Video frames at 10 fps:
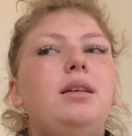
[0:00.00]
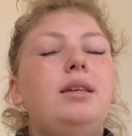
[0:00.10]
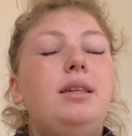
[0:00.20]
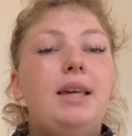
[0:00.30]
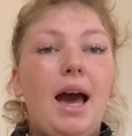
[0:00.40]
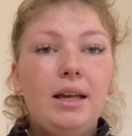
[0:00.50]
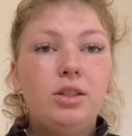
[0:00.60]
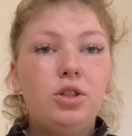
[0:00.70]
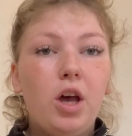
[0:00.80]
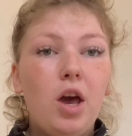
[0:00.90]
yeah,
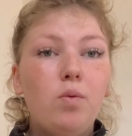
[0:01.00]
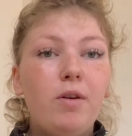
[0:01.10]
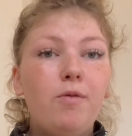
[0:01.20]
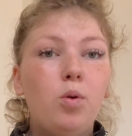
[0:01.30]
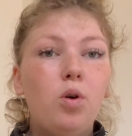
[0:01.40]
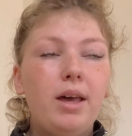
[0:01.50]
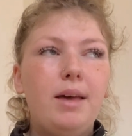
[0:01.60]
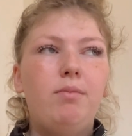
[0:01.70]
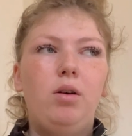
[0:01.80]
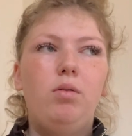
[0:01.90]
so we've bought
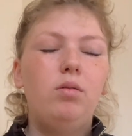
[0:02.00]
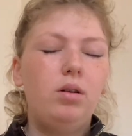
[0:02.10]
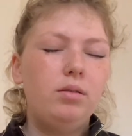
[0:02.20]
him all.